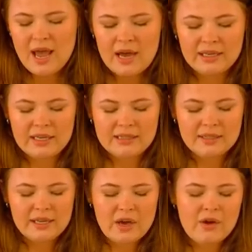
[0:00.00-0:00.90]
I needed to
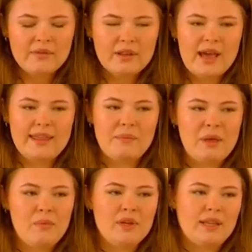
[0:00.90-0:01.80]
let go of the lie that
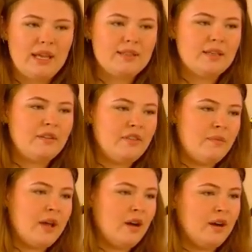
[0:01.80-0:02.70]
people and things could fill
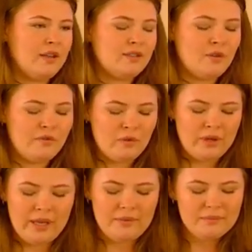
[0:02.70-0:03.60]
my heart and soul
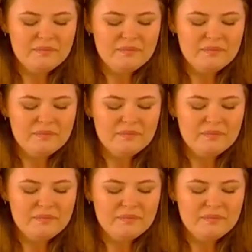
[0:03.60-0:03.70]
fully.